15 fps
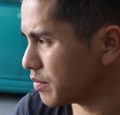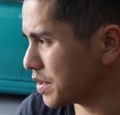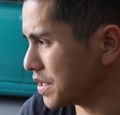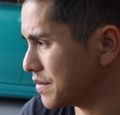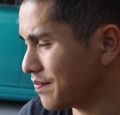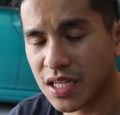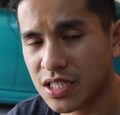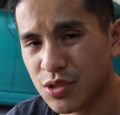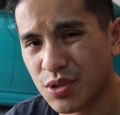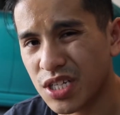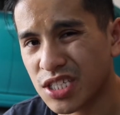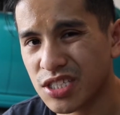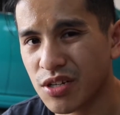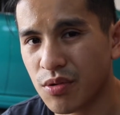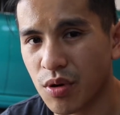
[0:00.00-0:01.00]
But to
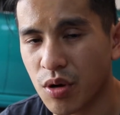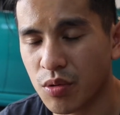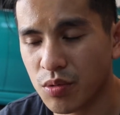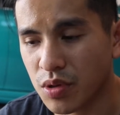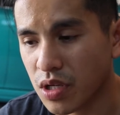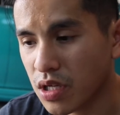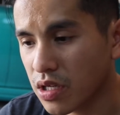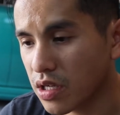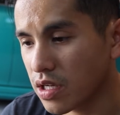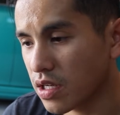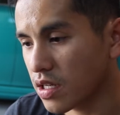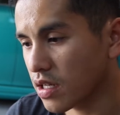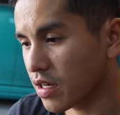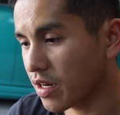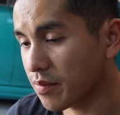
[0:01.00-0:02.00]
each their own.
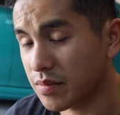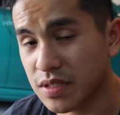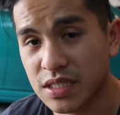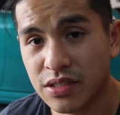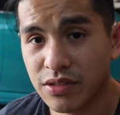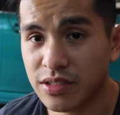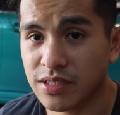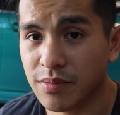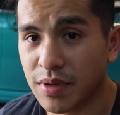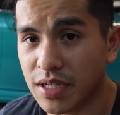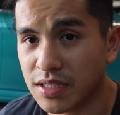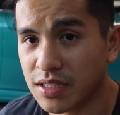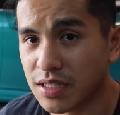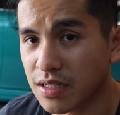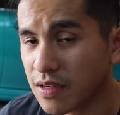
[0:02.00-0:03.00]
Still looks
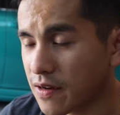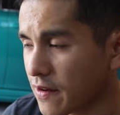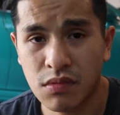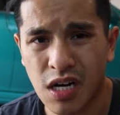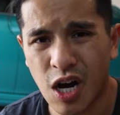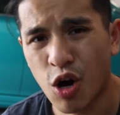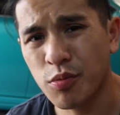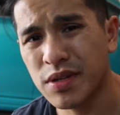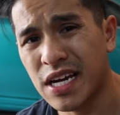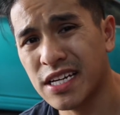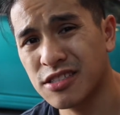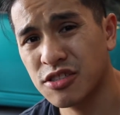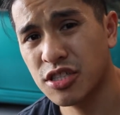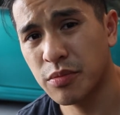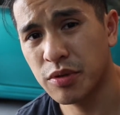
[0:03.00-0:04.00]
amazing. I hope to
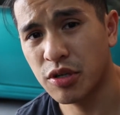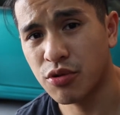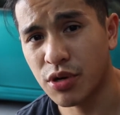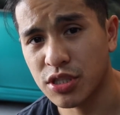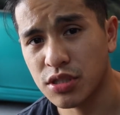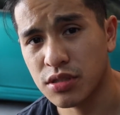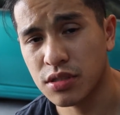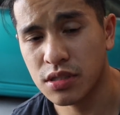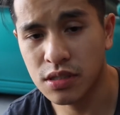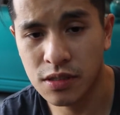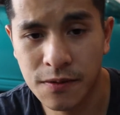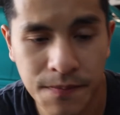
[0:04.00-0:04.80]
answer some of your questions.